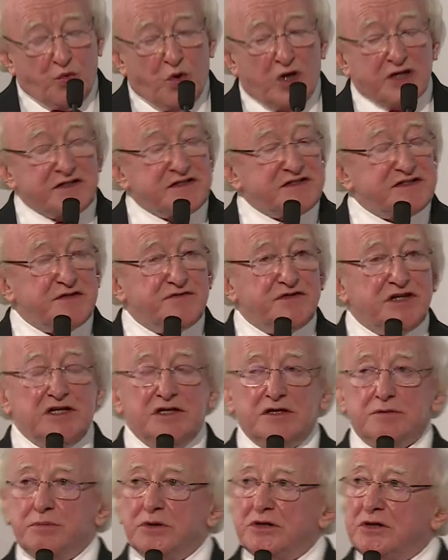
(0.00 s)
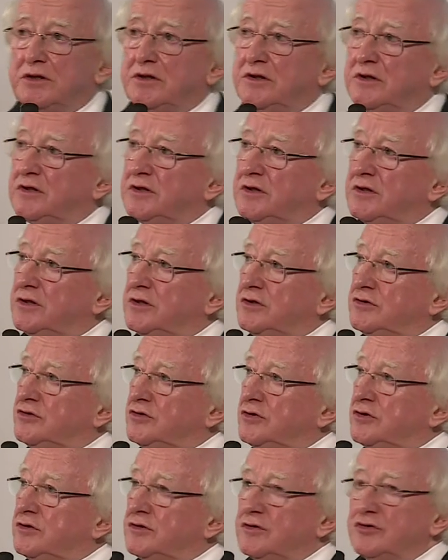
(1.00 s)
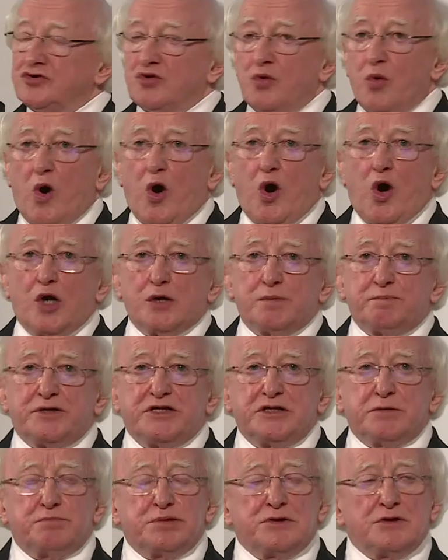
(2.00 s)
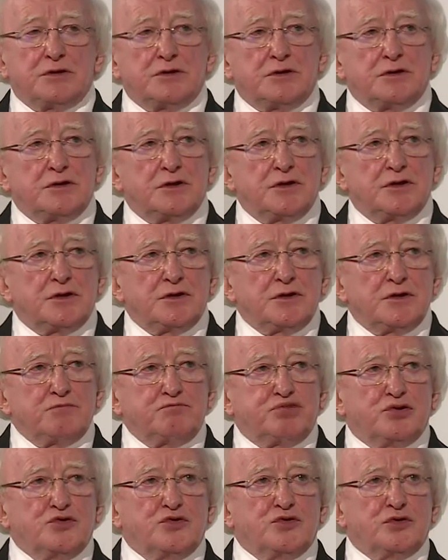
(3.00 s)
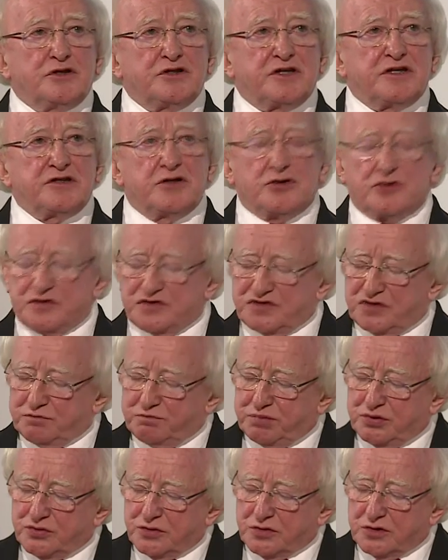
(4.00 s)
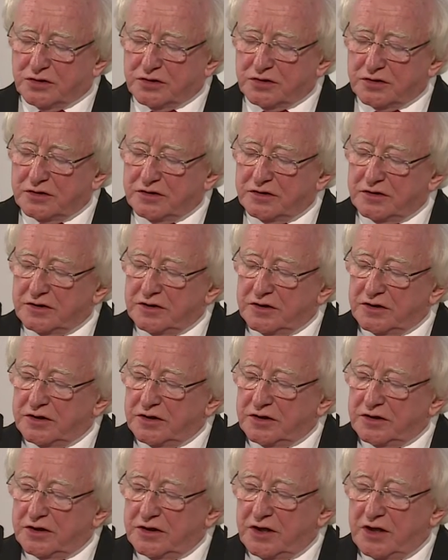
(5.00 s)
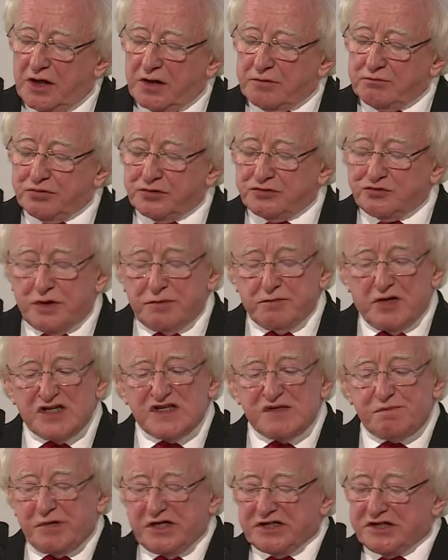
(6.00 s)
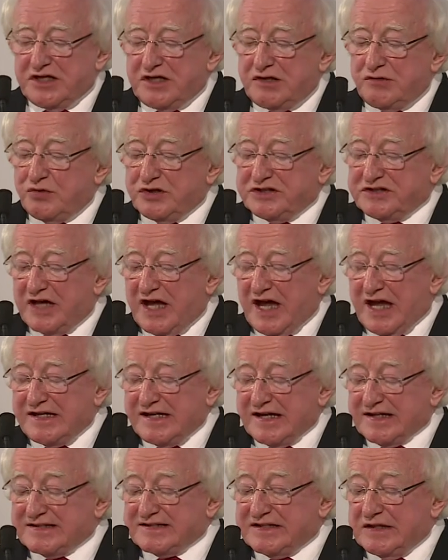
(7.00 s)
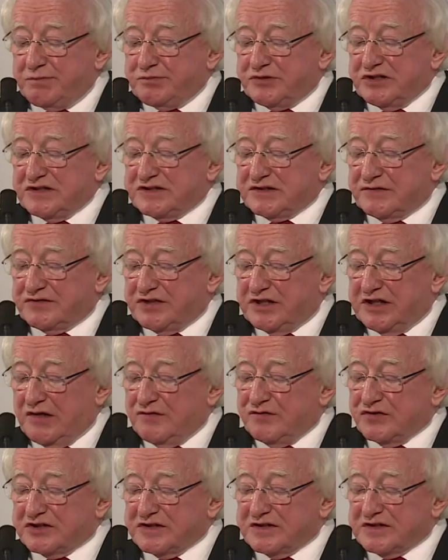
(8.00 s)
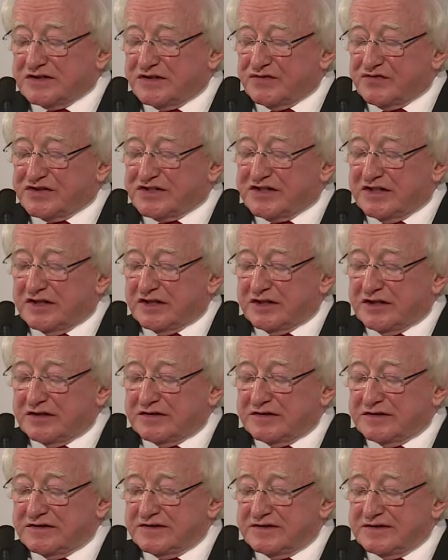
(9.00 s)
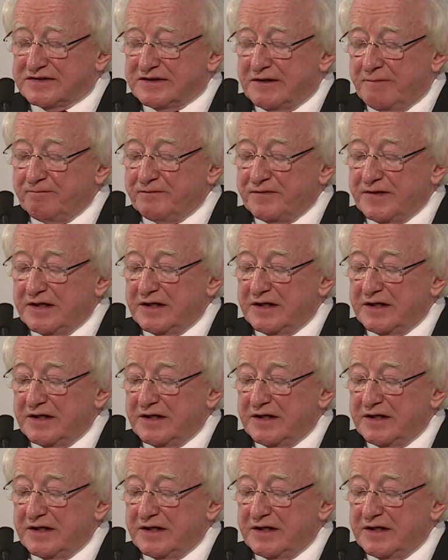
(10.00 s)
Once available to all people, poor and not so poor. But we must begin with an acceptance of the evidence of science,